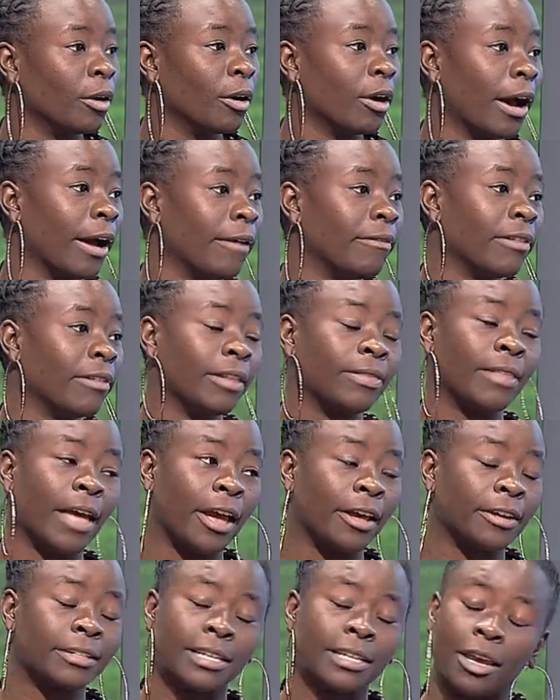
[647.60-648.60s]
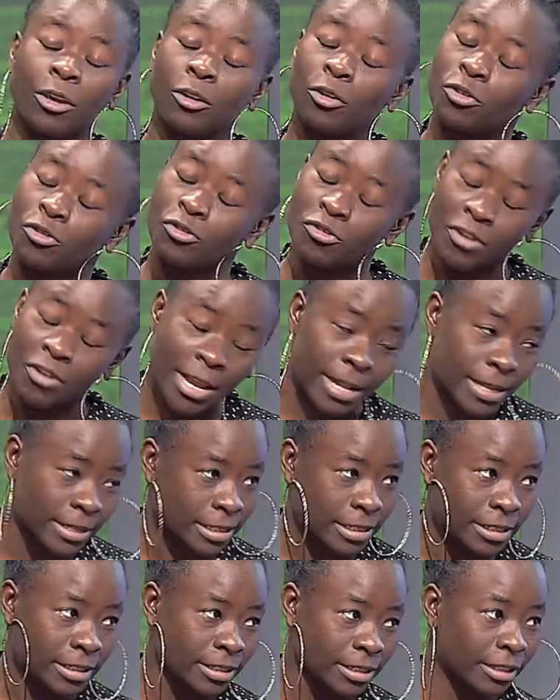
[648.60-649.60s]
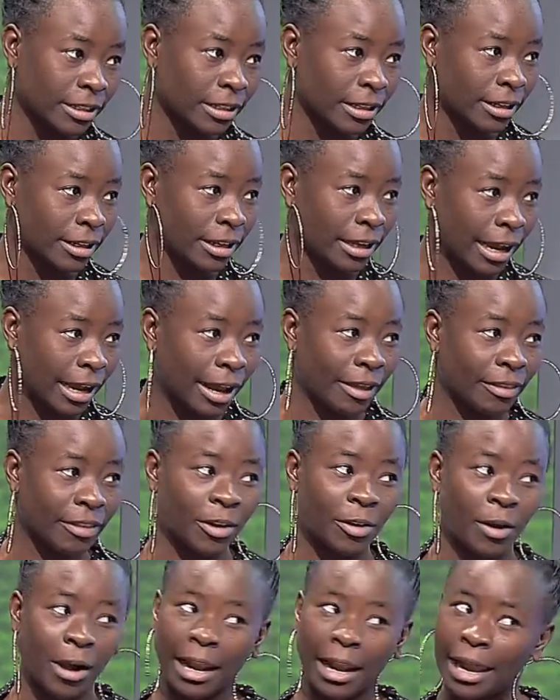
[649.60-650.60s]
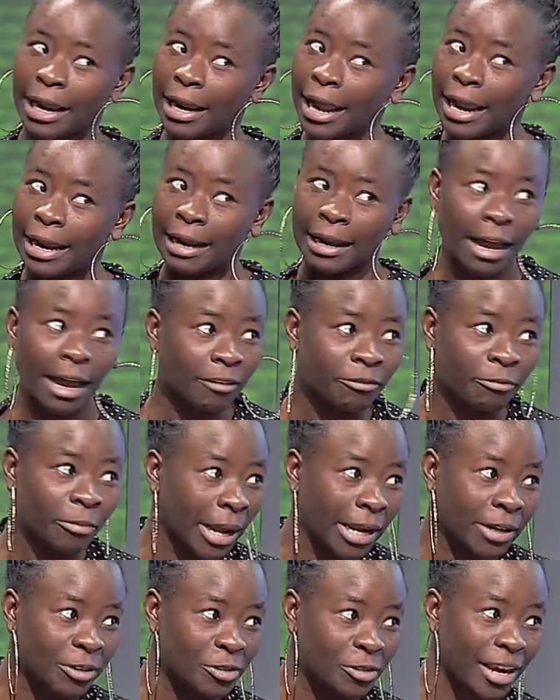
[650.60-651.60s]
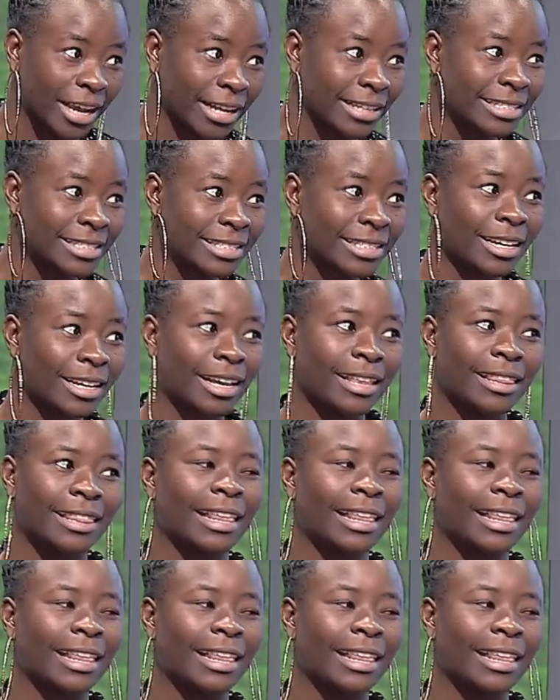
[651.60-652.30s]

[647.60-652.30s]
and then they're saying your dreads and then you're like, I love my dreads. Yeah.